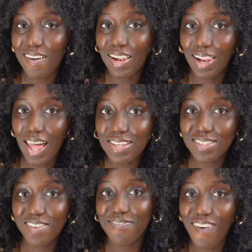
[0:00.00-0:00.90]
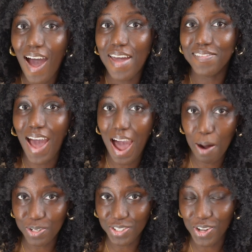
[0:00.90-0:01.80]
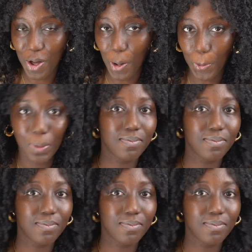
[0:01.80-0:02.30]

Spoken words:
less than 5 hours ago.